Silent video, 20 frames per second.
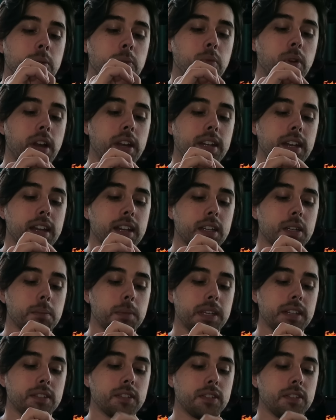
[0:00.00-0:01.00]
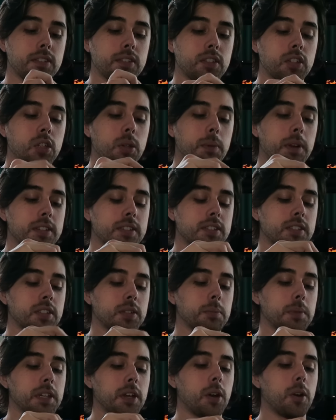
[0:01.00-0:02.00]
Probably not gonna be too much to
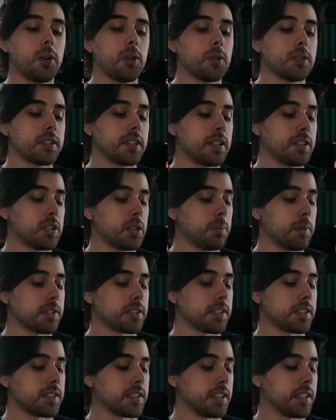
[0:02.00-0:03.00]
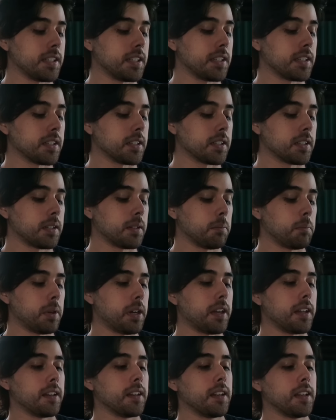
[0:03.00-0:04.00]
behold, too much to see here,
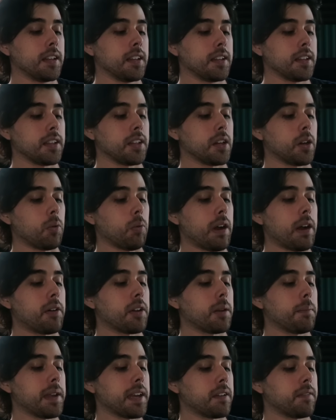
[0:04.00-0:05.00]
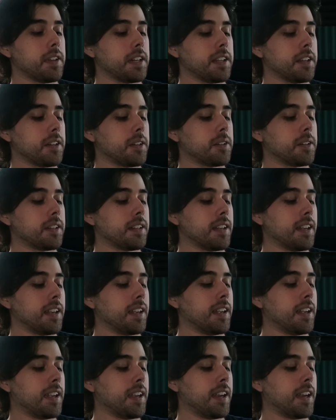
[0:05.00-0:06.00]
but you know, why would I make a video
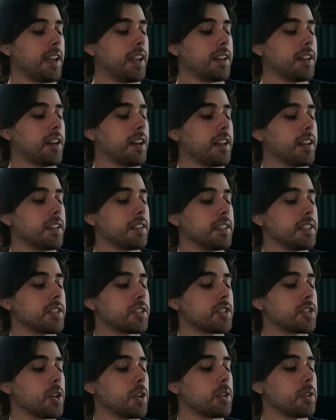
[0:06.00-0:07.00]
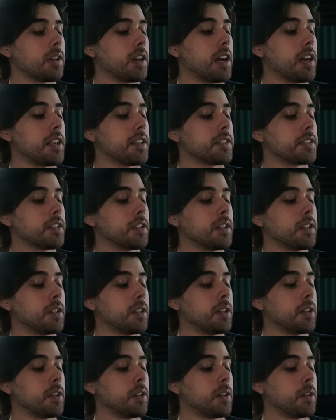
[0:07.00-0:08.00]
and not at least show you guys
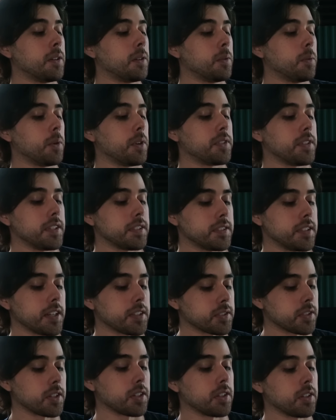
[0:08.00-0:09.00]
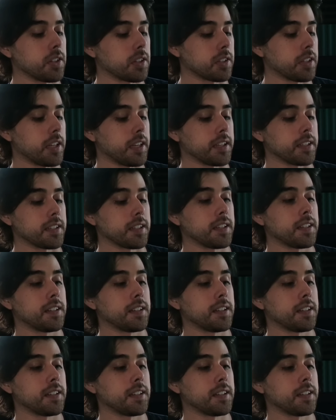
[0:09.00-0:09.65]
what these sticks are gonna look like?